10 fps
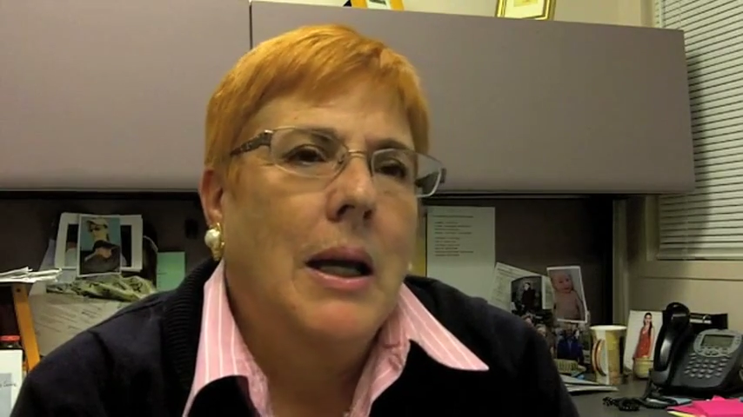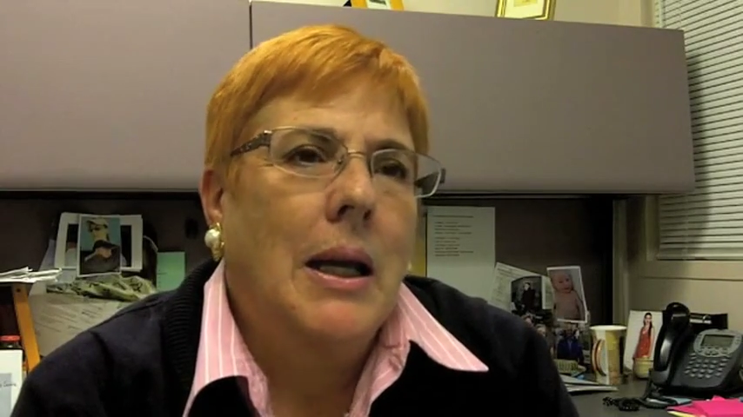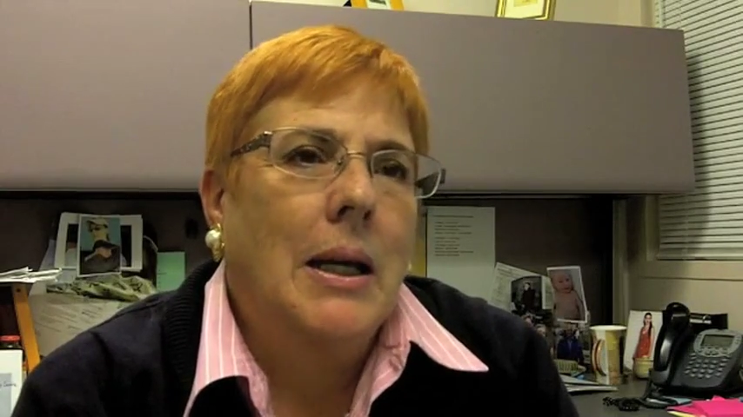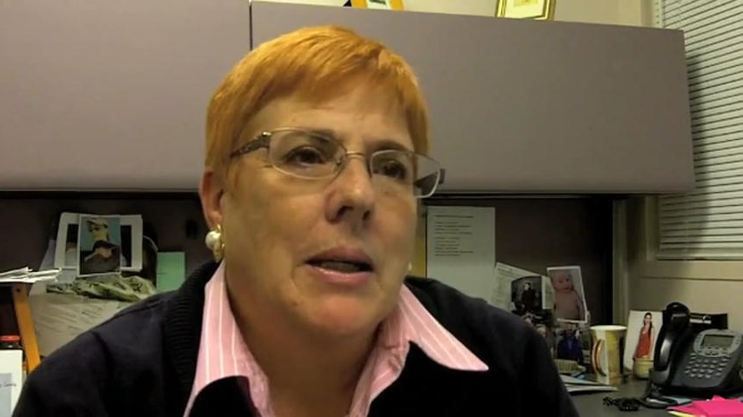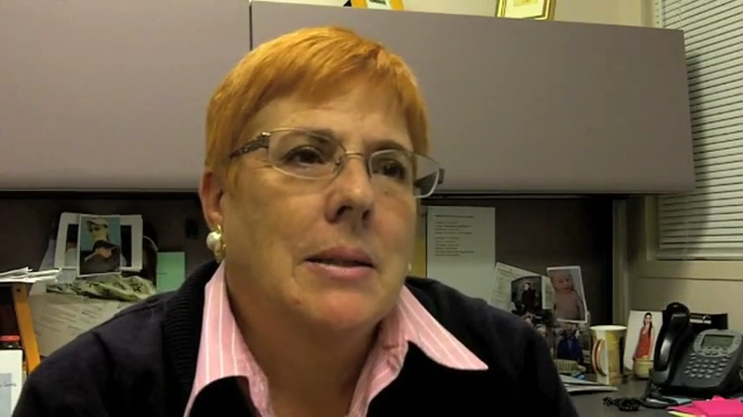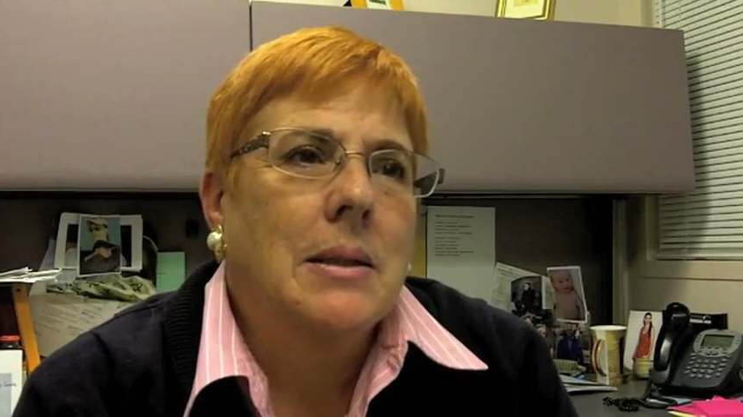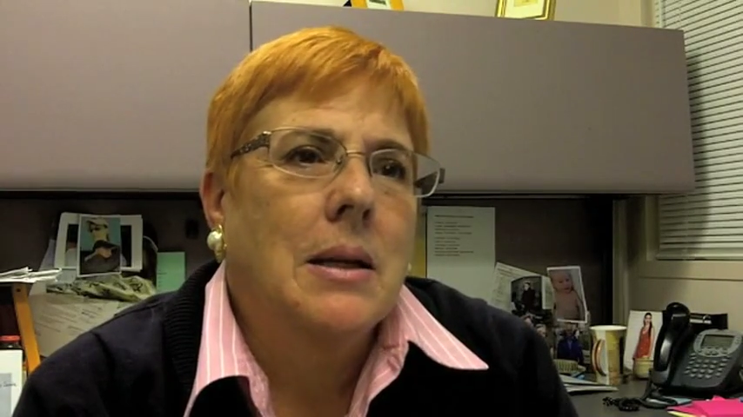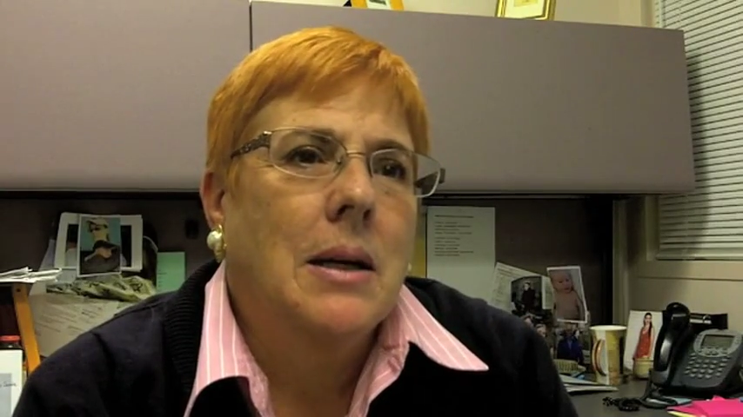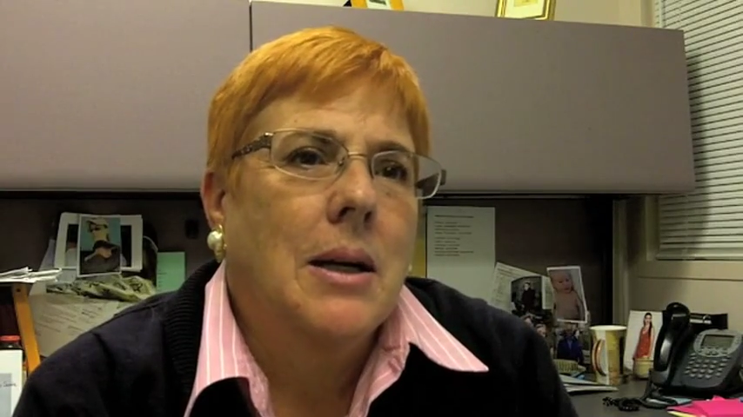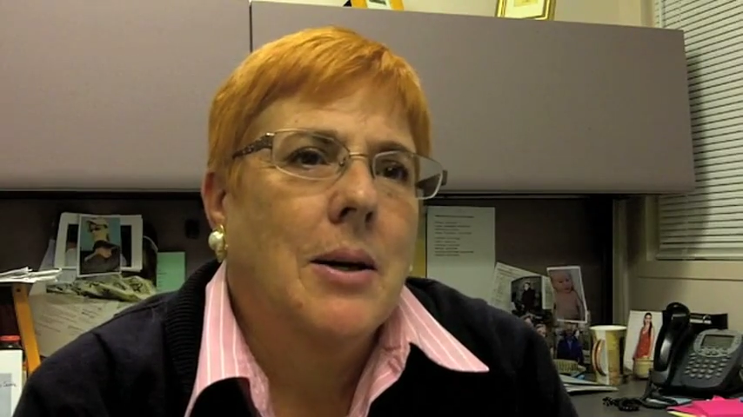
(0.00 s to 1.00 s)
And
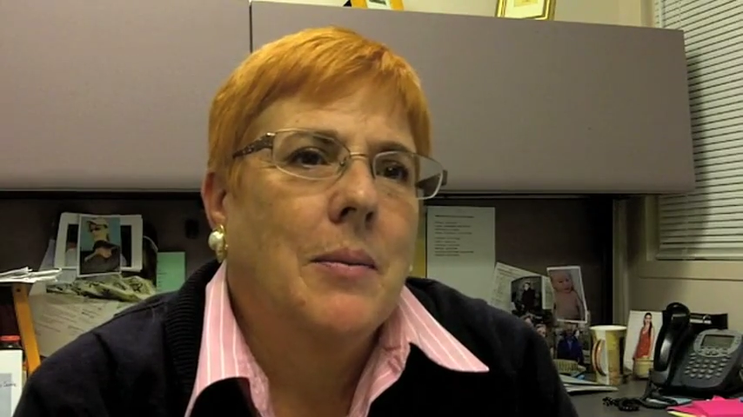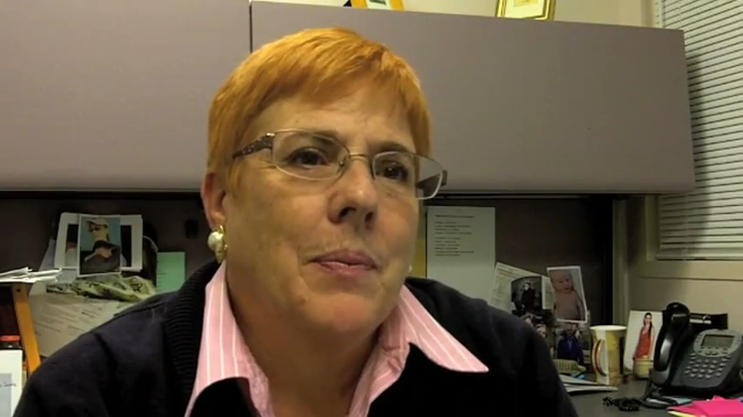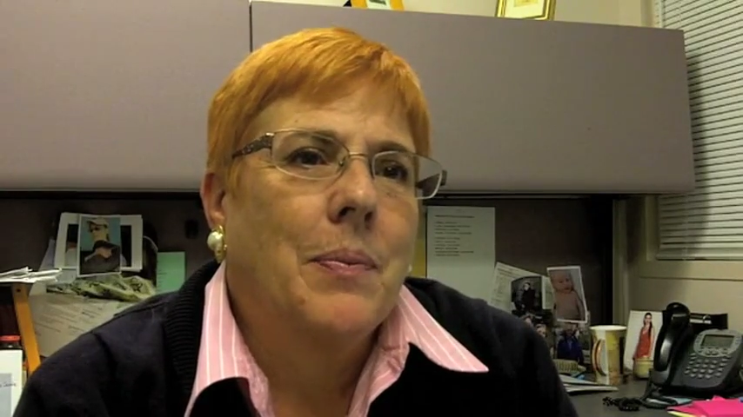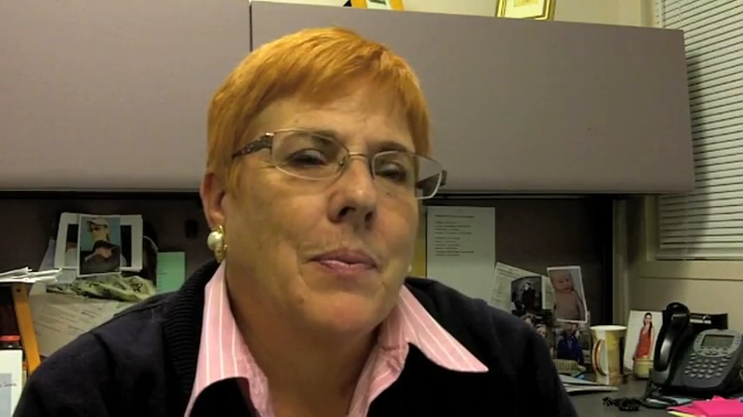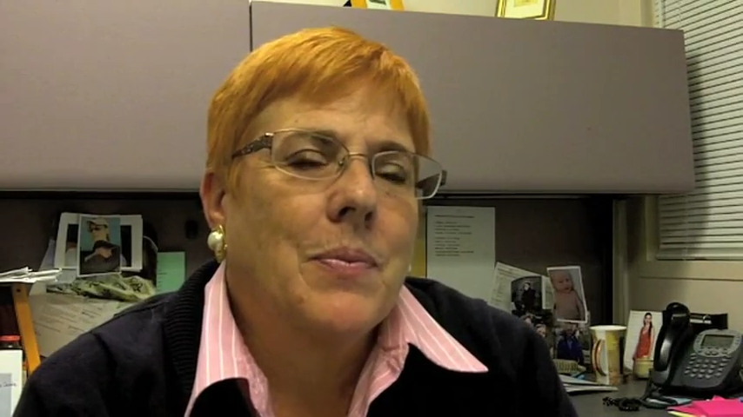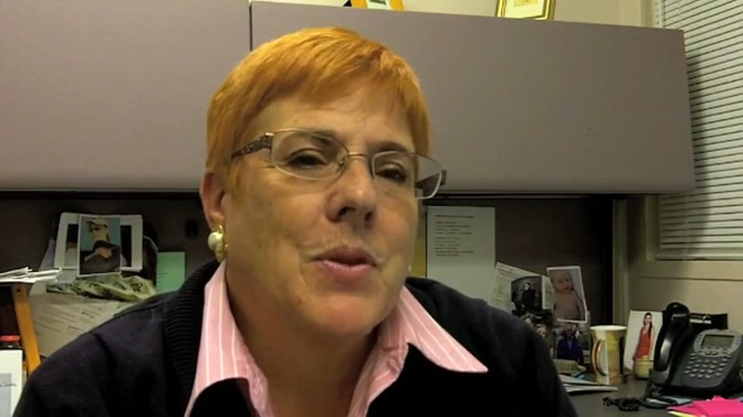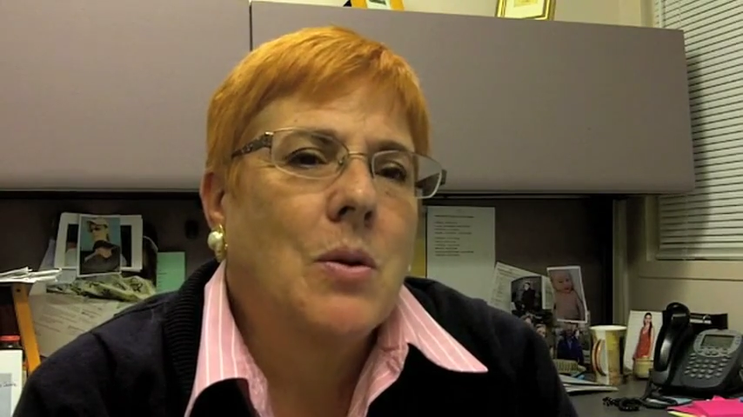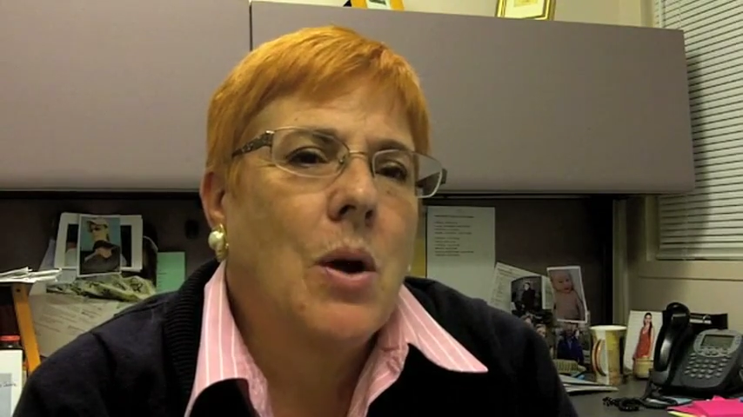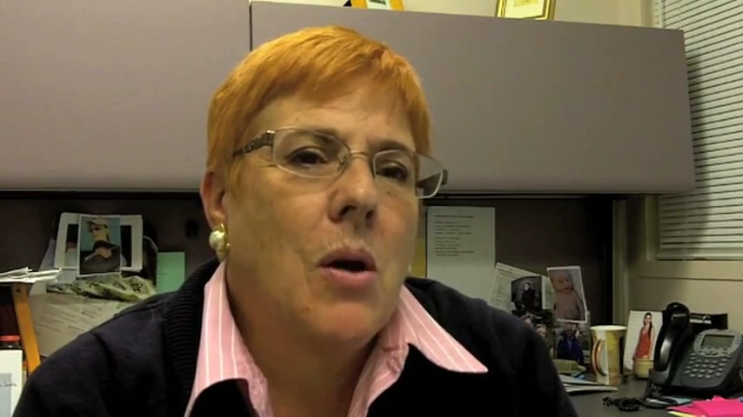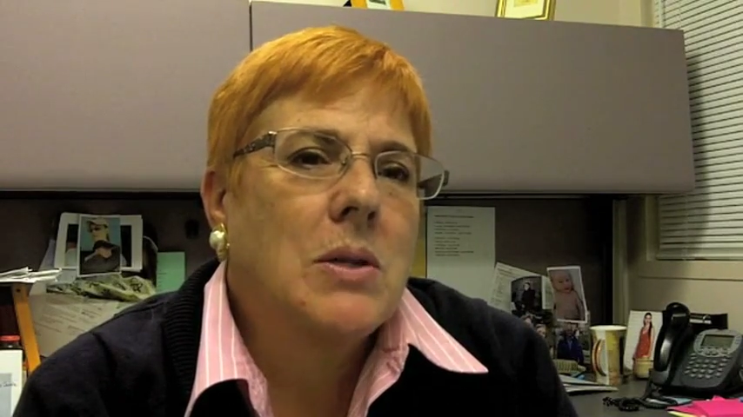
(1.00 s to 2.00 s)

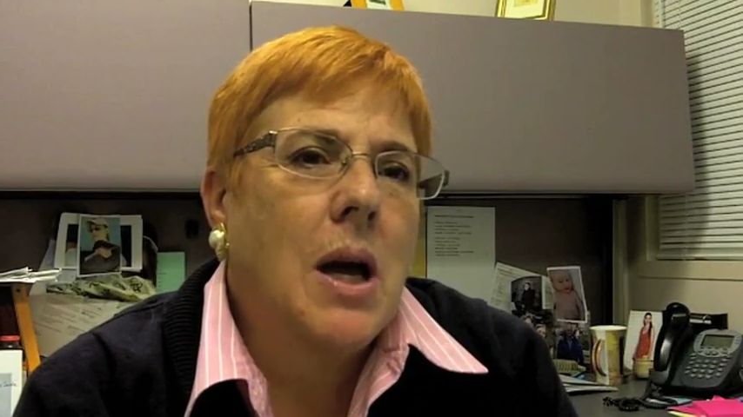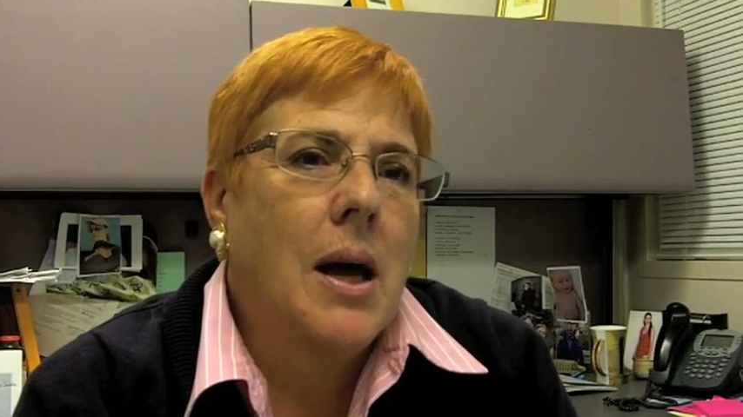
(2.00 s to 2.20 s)
so we always